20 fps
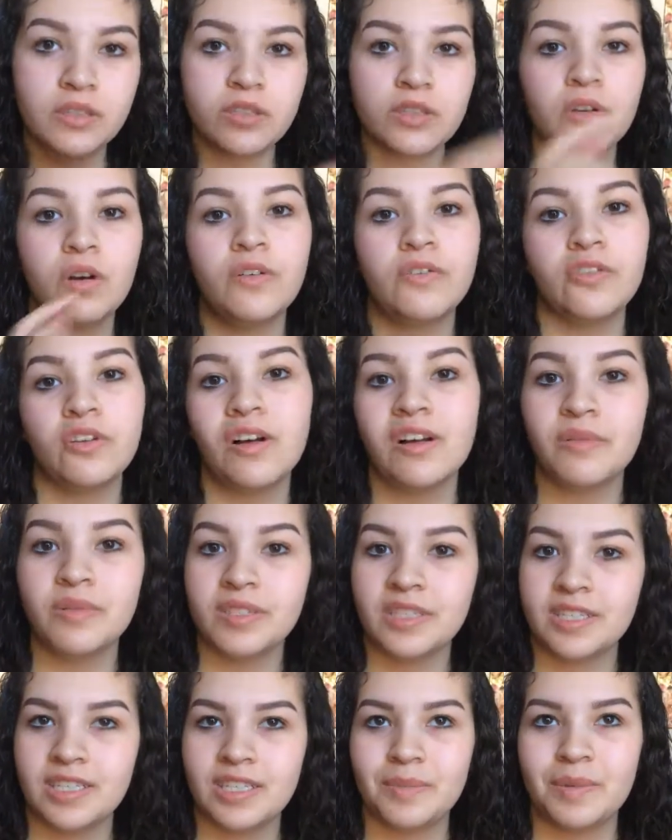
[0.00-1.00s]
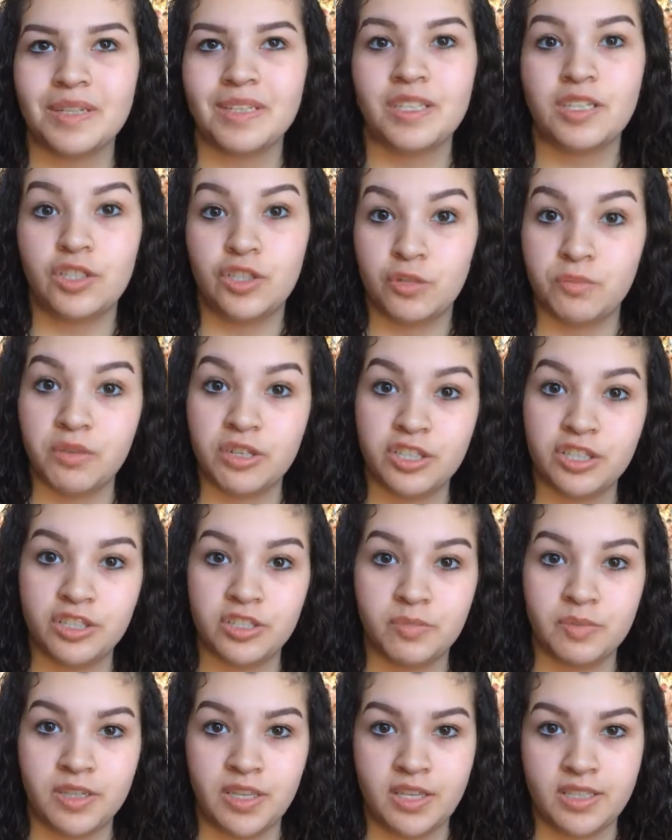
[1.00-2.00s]
So overall, I wasn't expecting too much
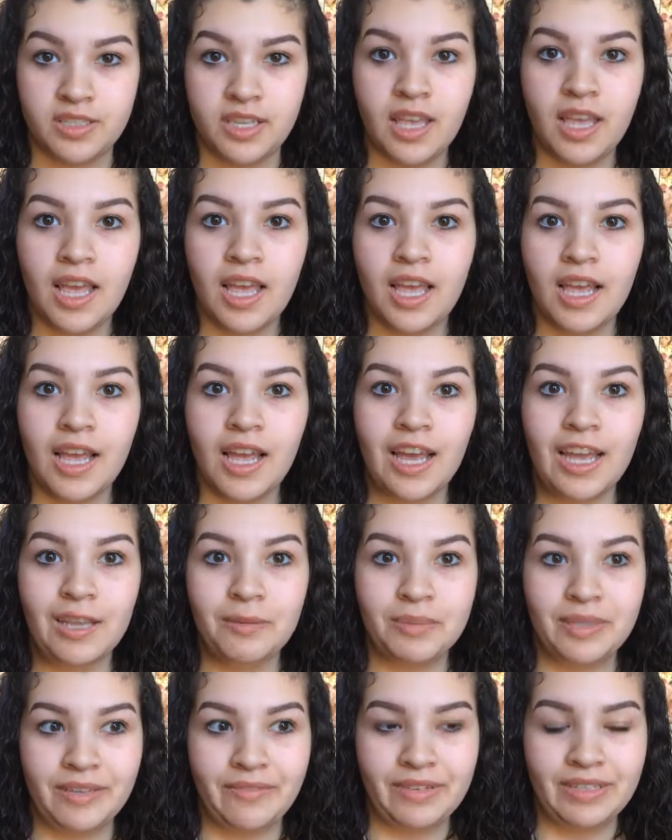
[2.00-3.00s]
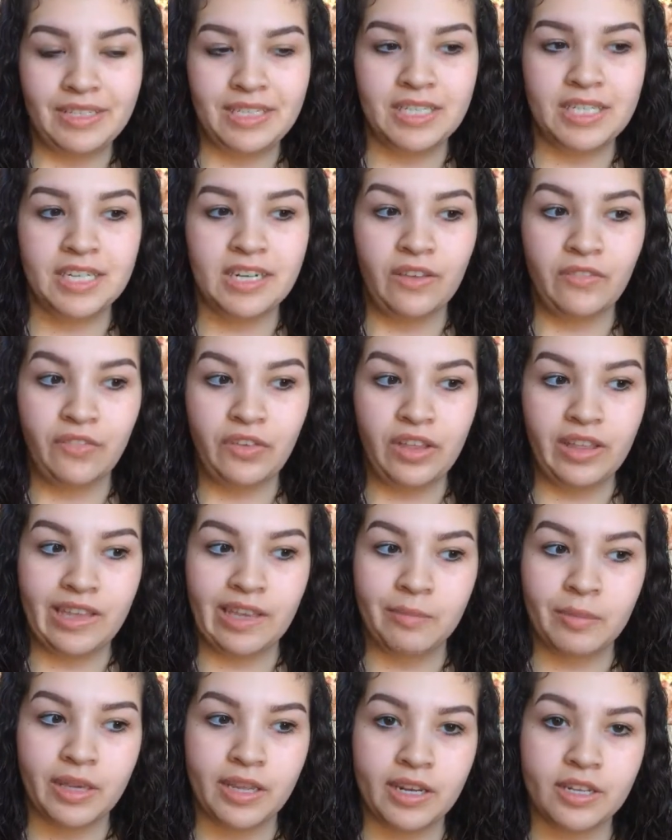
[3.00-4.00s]
just because I'm 17 and I feel like
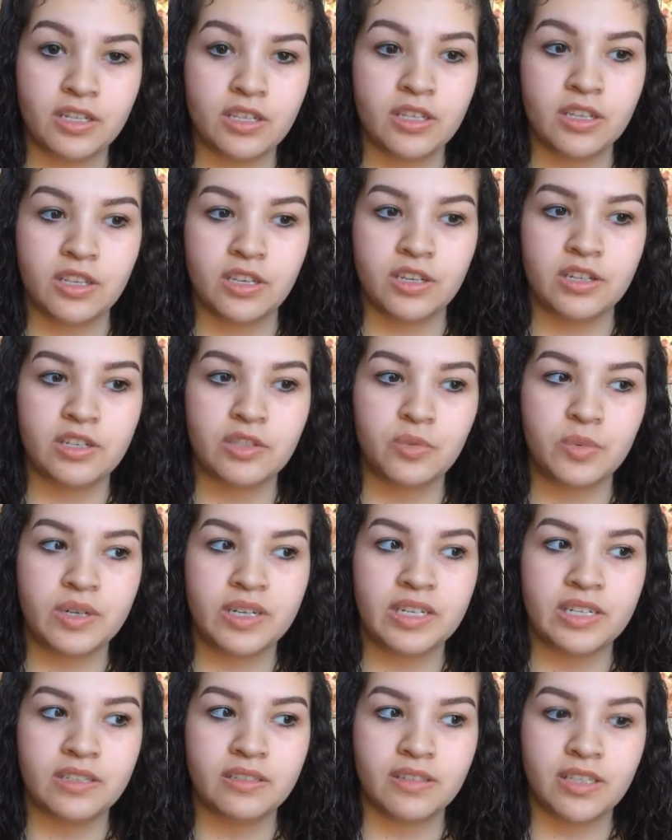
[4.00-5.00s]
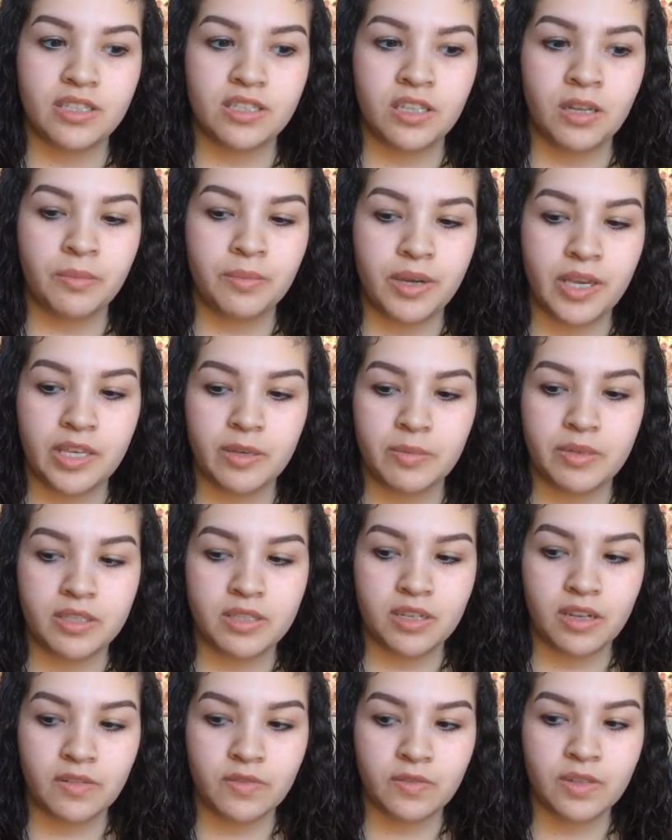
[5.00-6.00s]
I'm getting to the years where they stop buying me
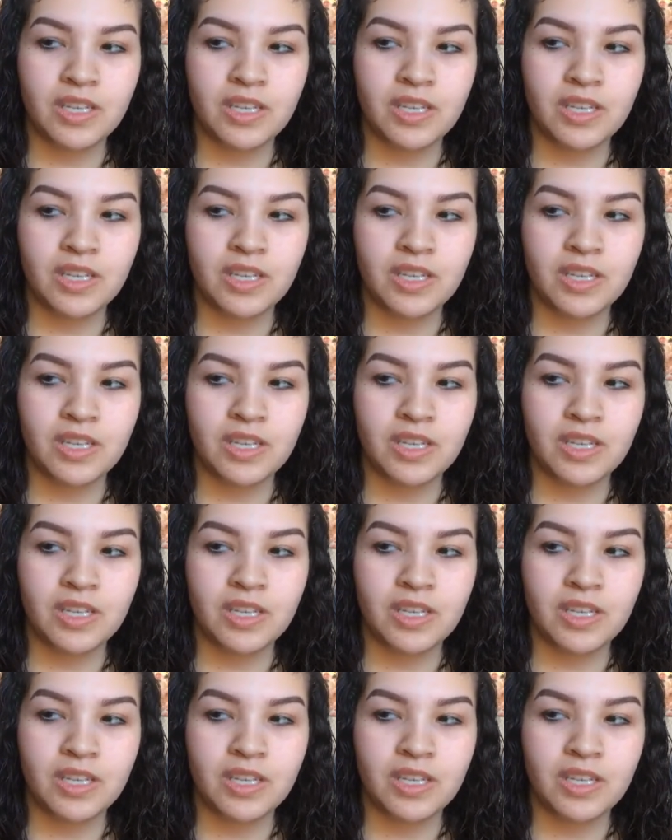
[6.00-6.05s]
stuff